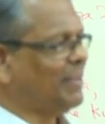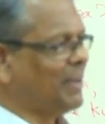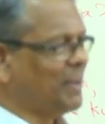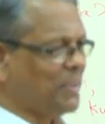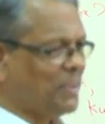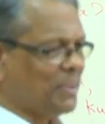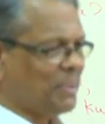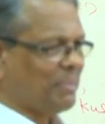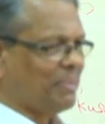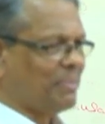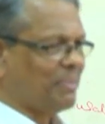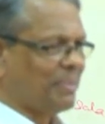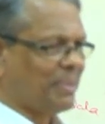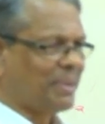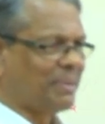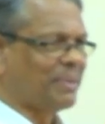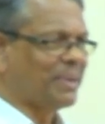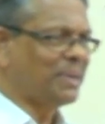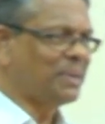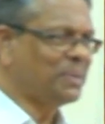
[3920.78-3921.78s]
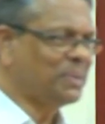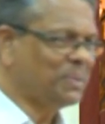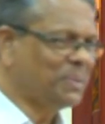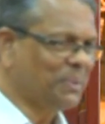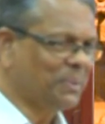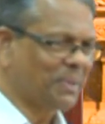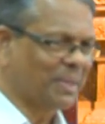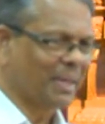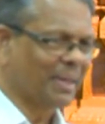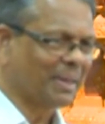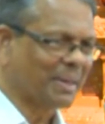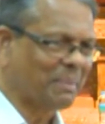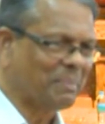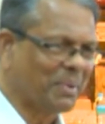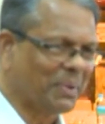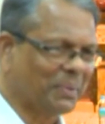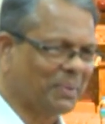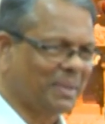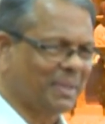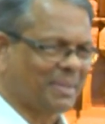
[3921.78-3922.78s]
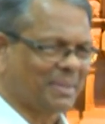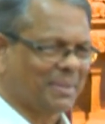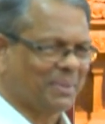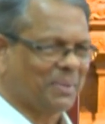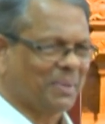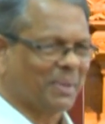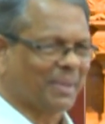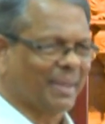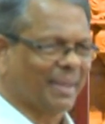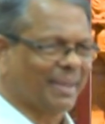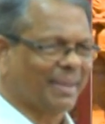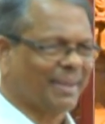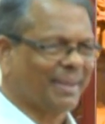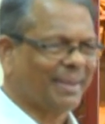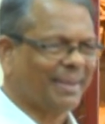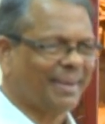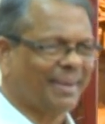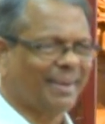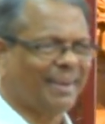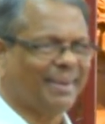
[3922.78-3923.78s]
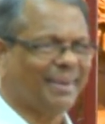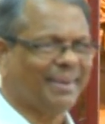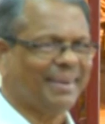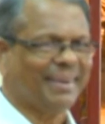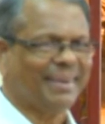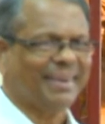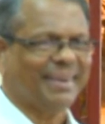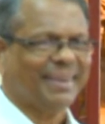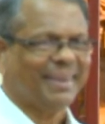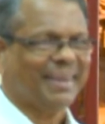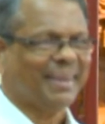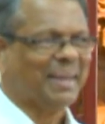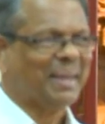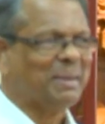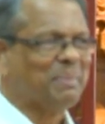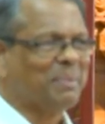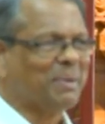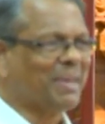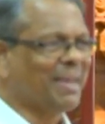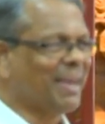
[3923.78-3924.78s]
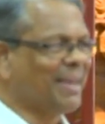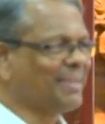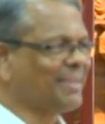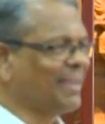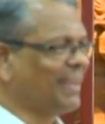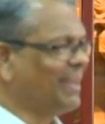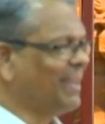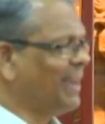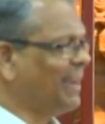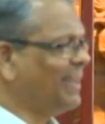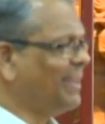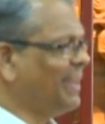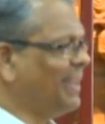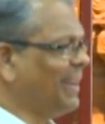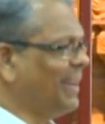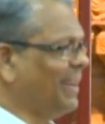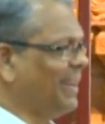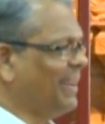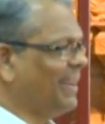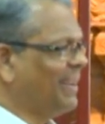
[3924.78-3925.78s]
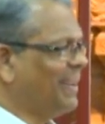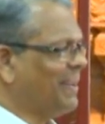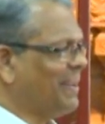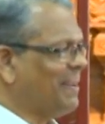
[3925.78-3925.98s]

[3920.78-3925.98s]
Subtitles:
What do you think about this whole thing? Anybody has any idea?